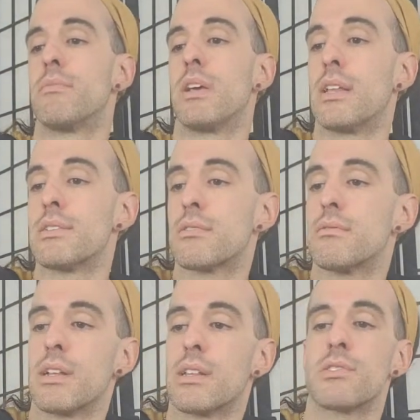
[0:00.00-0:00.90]
Like this
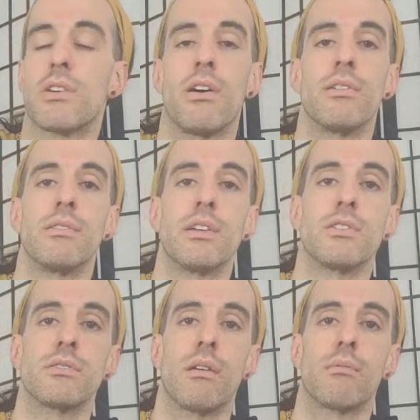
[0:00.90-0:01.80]
card. Like,
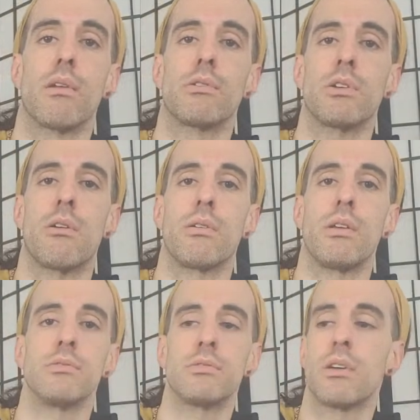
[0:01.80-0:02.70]
just like, the journey
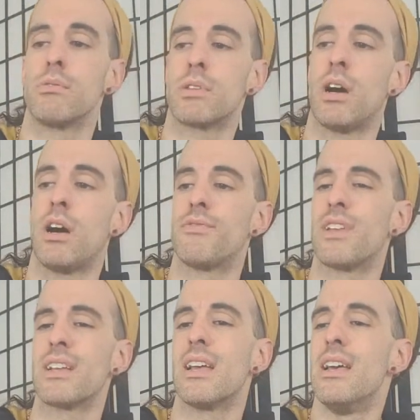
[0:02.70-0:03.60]
is so tough.
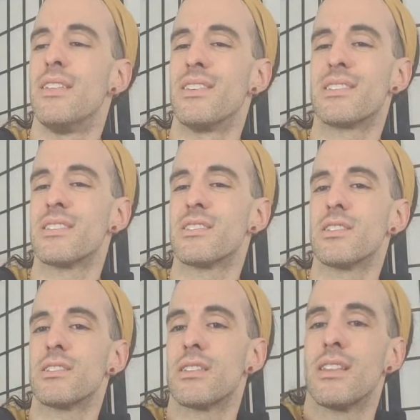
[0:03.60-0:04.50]
Like, this is
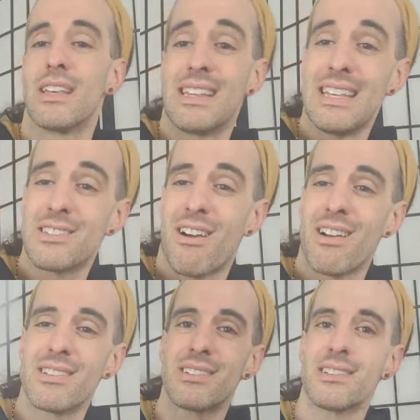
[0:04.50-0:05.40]
just, like, these
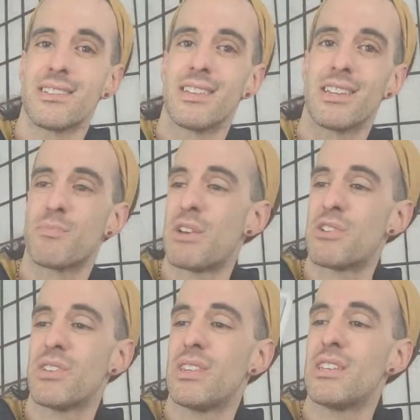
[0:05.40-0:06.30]
cards, like,
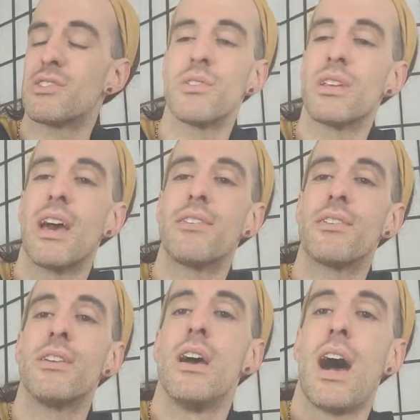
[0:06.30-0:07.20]
especially these two
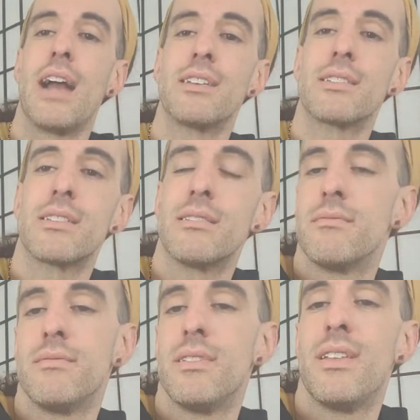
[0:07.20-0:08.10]
together, I
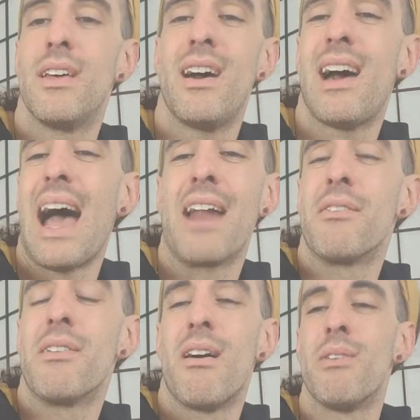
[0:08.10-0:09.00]

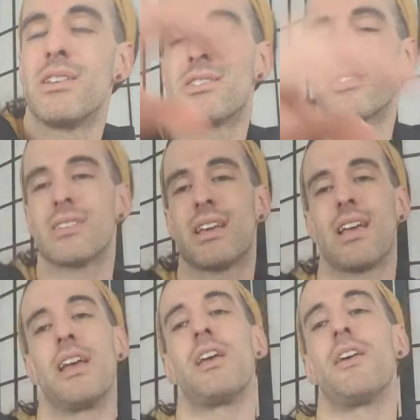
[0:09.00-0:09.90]
don't know. It's just
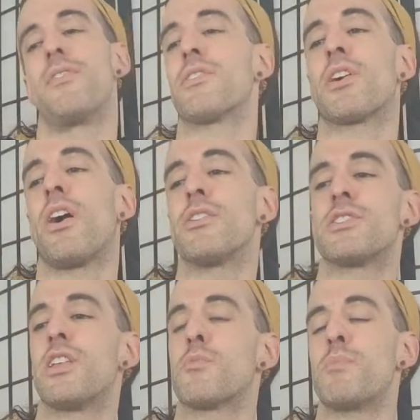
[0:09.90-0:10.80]
like, they're the cards
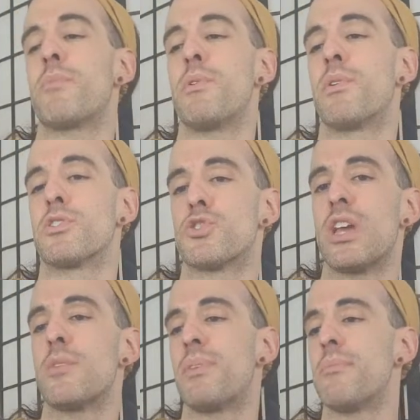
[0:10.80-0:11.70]
that like make me want to
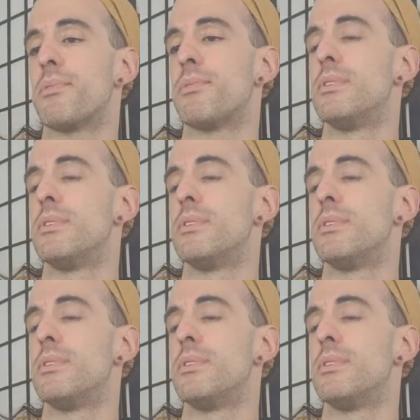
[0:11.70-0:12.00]
shake people.